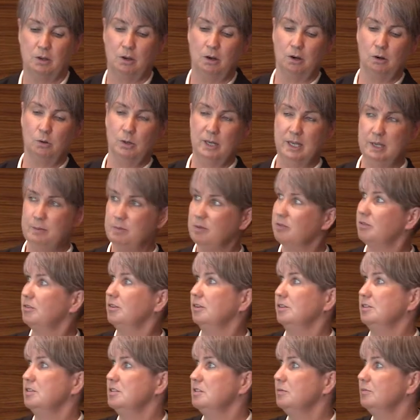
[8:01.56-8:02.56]
a whole heap of
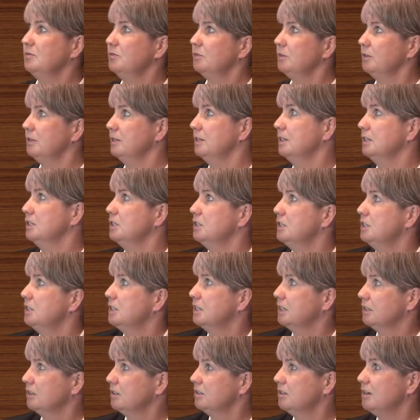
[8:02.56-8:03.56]
things, some very
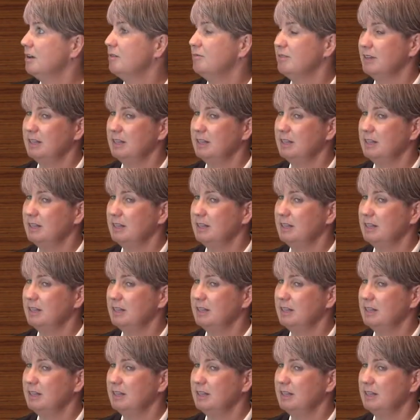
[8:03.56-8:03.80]
interesting stuff.